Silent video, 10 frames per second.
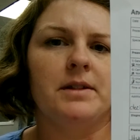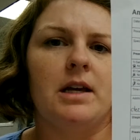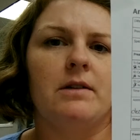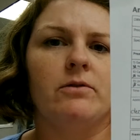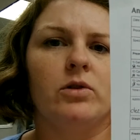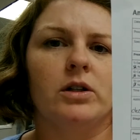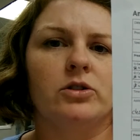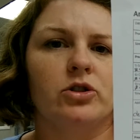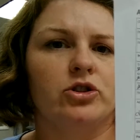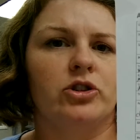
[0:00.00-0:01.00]
in for
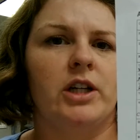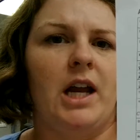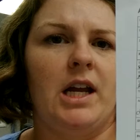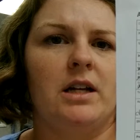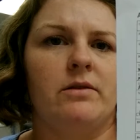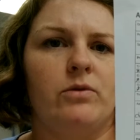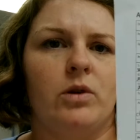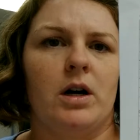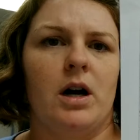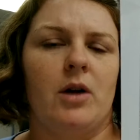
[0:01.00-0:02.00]
surgery and
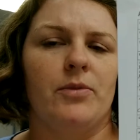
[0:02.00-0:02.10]
for